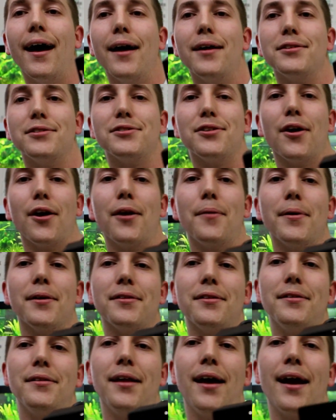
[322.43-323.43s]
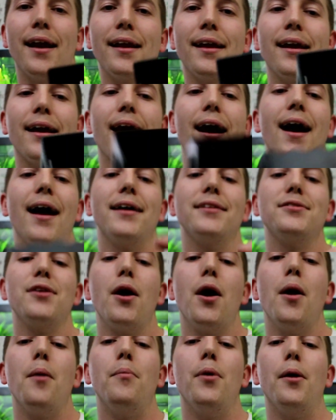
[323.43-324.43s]
Sorry about the lighting, guys.
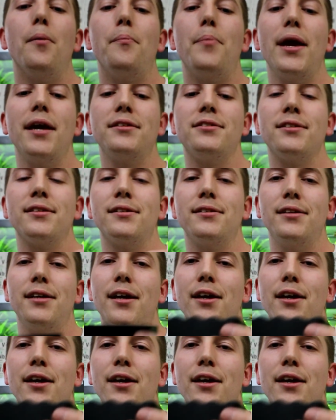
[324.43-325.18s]
But basically,